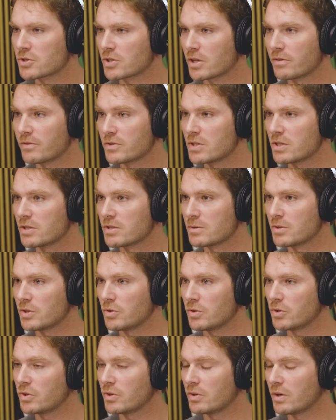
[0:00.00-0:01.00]
services,
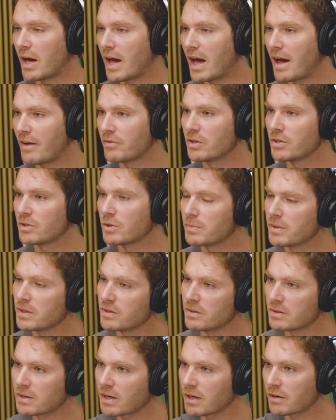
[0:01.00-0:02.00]
you having to
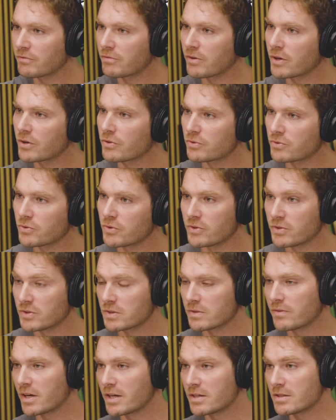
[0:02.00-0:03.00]
be kind of funneled through these
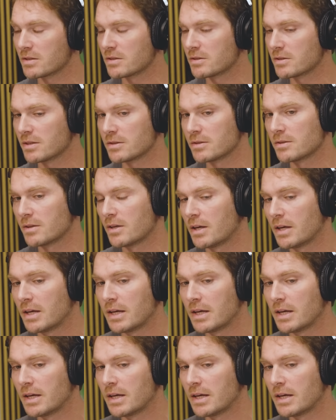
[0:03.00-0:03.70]
devices is